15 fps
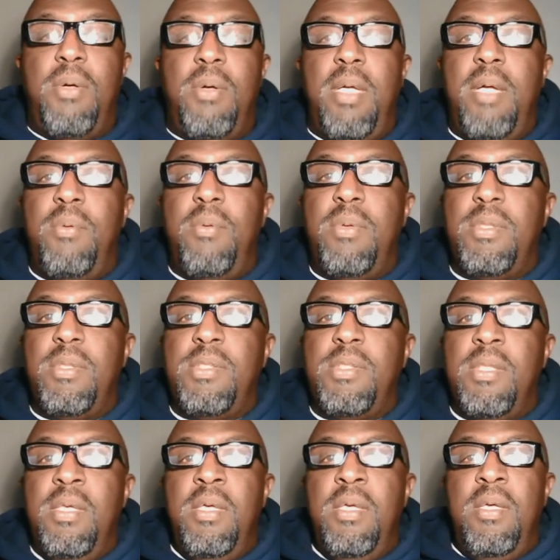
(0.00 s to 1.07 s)
Edwards.
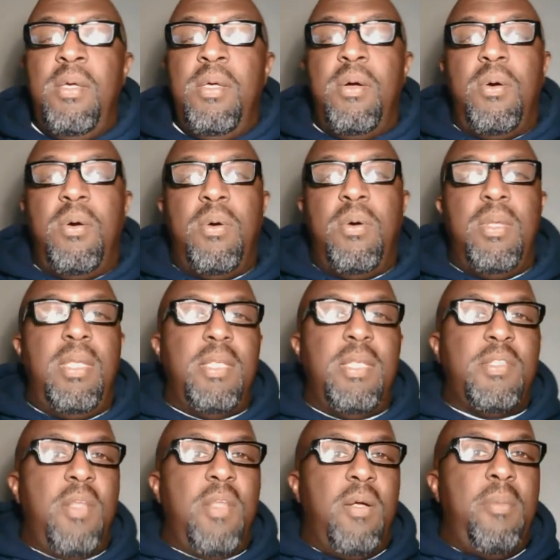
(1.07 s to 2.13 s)
On Let's
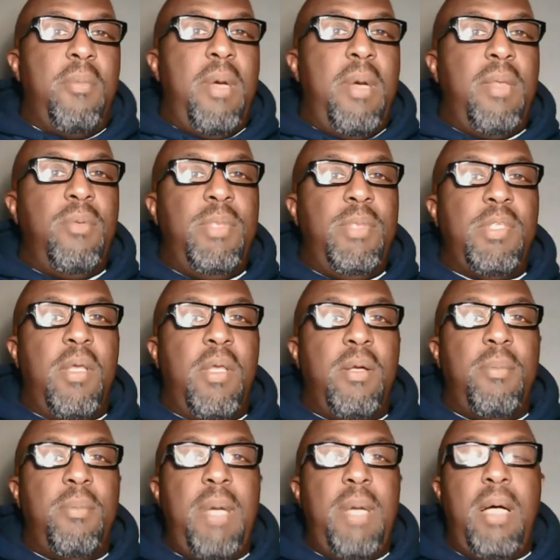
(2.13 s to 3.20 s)
Talk About It, we talk
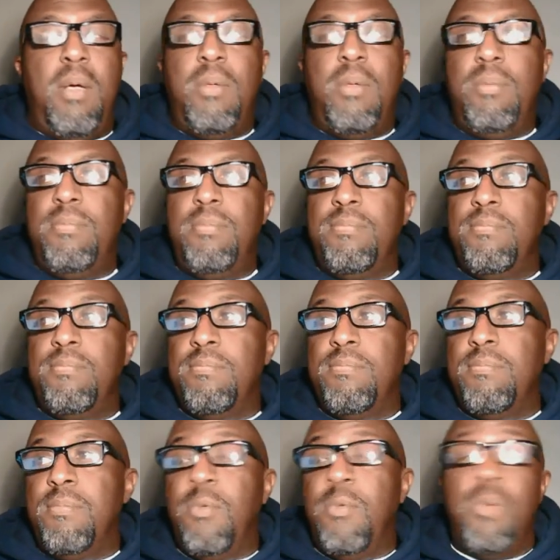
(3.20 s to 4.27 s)
about
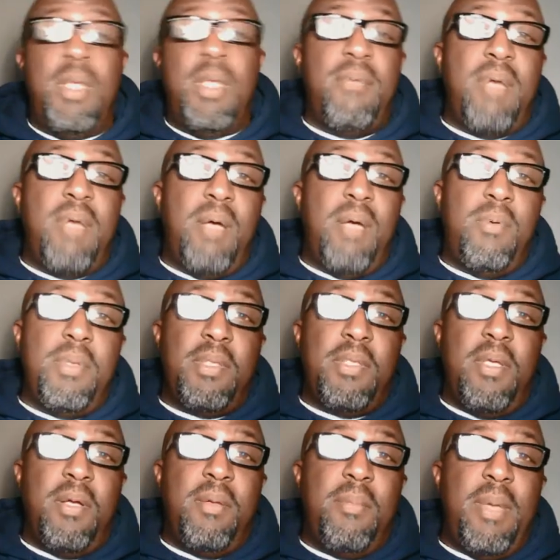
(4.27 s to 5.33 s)
whatever I want to
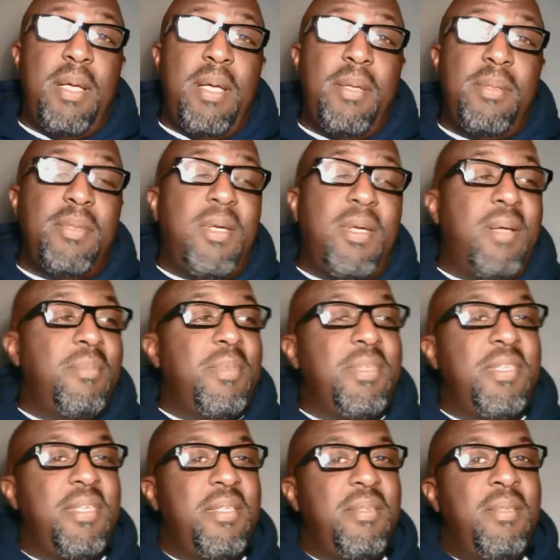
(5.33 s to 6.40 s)
talk about. No, I'm just
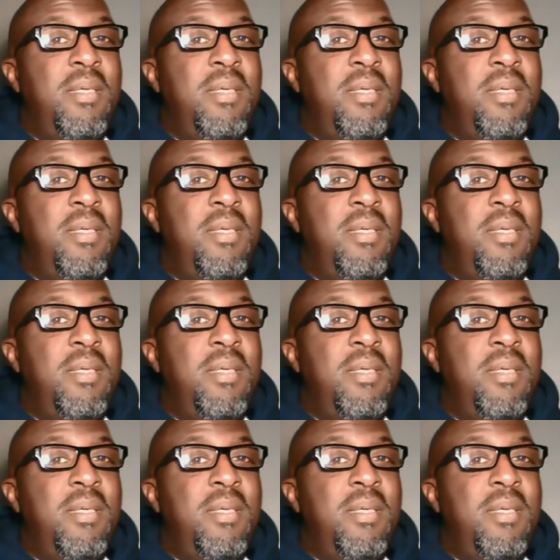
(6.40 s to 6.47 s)
kidding.